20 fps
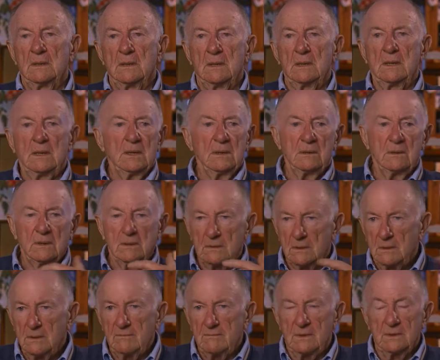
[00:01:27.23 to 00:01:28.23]
And now
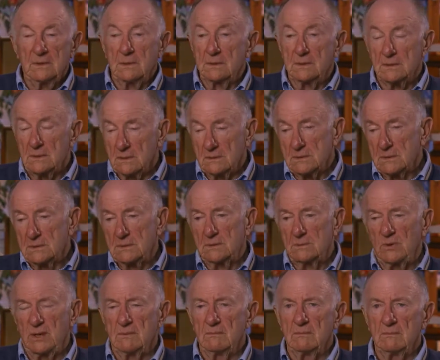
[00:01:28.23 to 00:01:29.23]
Orville is, is
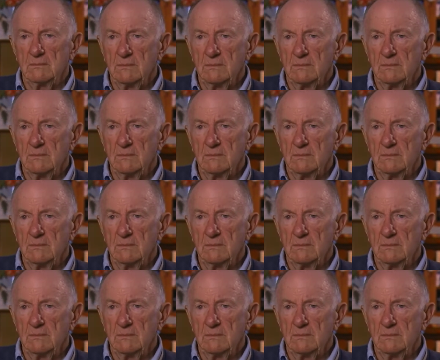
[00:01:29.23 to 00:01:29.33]
sweating